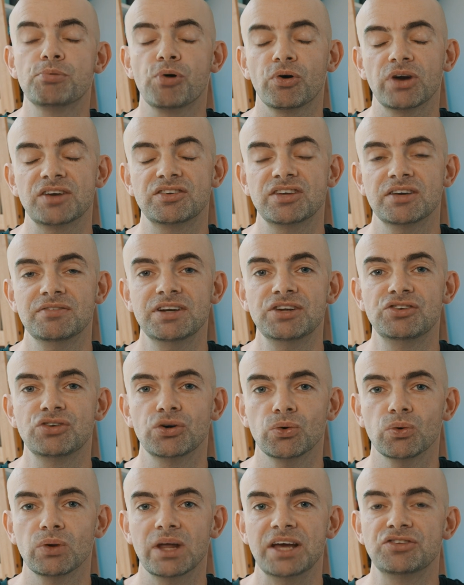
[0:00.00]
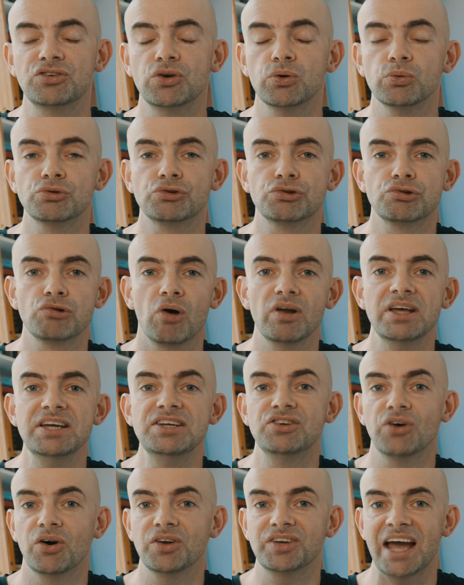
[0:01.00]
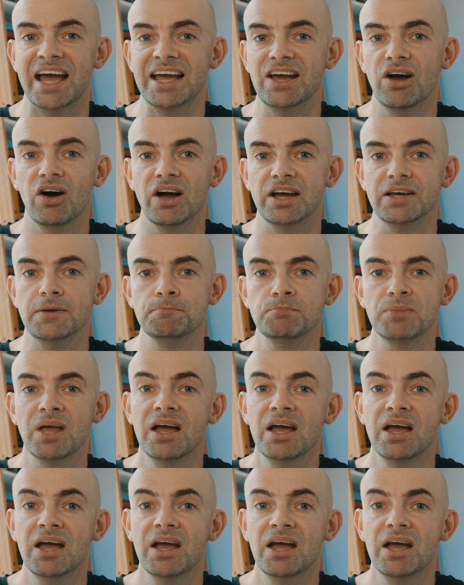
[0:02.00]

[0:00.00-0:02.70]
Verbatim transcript: productivity tool is called Trolly.ai.